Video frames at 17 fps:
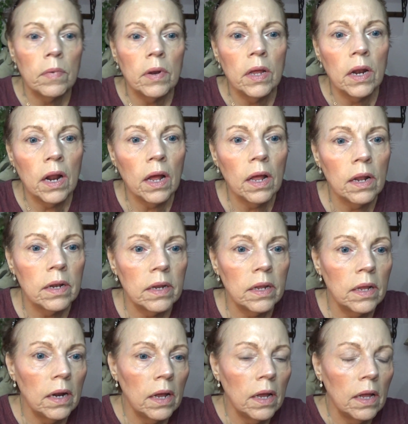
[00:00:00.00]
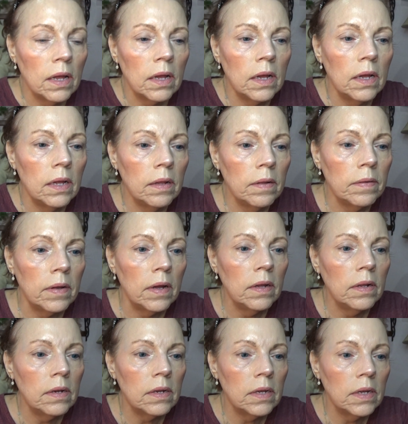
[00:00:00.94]
did I? Did I? Huh? Huh?
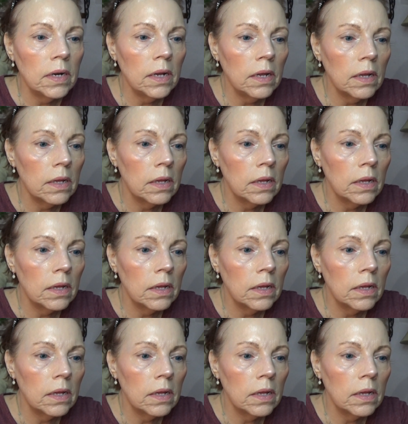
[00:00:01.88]
Did I?